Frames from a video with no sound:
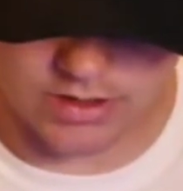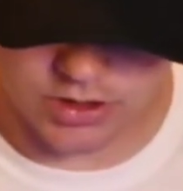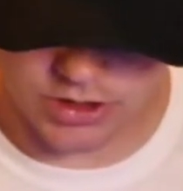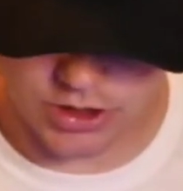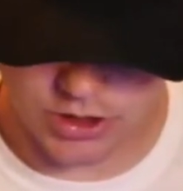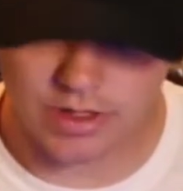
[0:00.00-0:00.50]

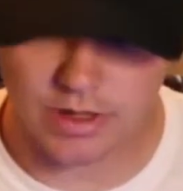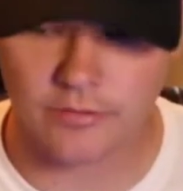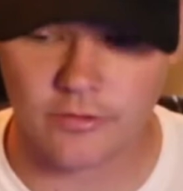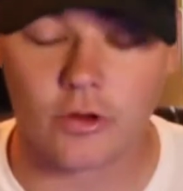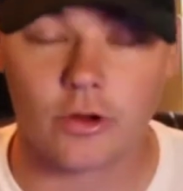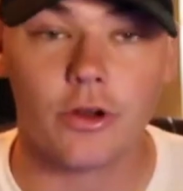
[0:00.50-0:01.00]
on stream
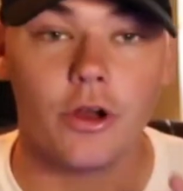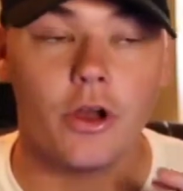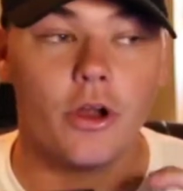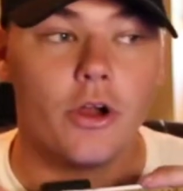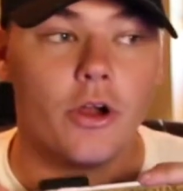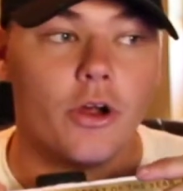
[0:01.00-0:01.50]
for
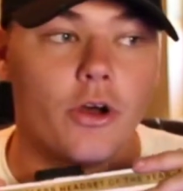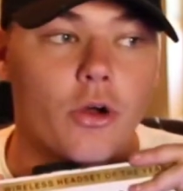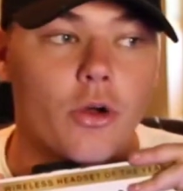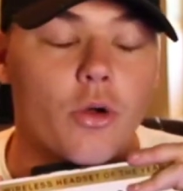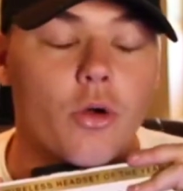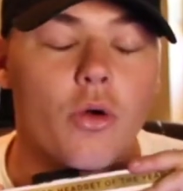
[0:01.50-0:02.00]

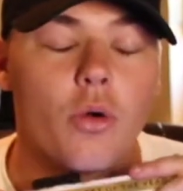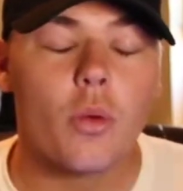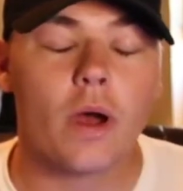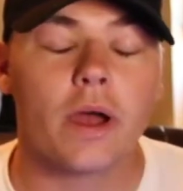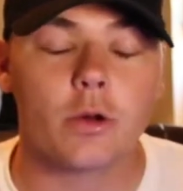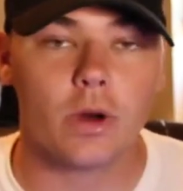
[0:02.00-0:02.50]

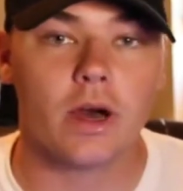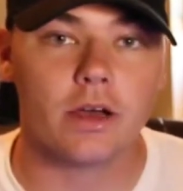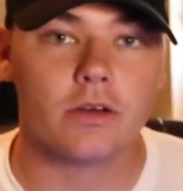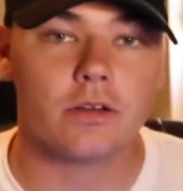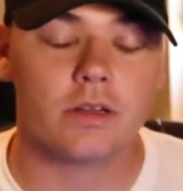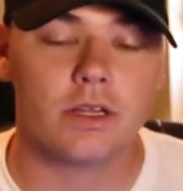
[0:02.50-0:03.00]
quite a
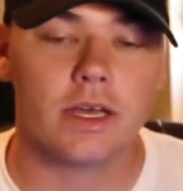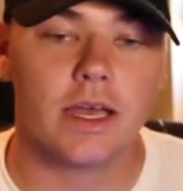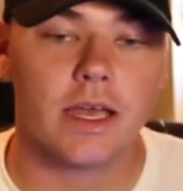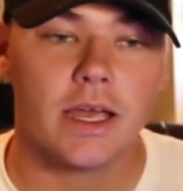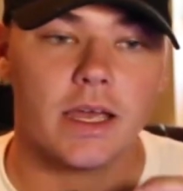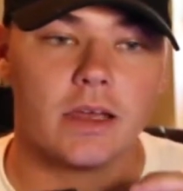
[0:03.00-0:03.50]
while
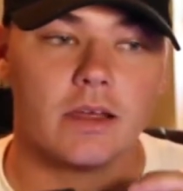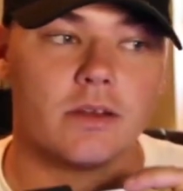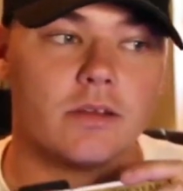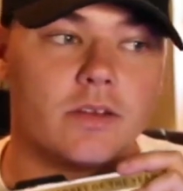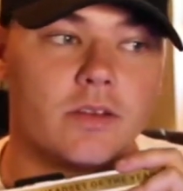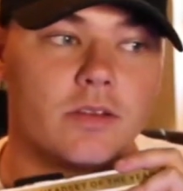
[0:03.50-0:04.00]
and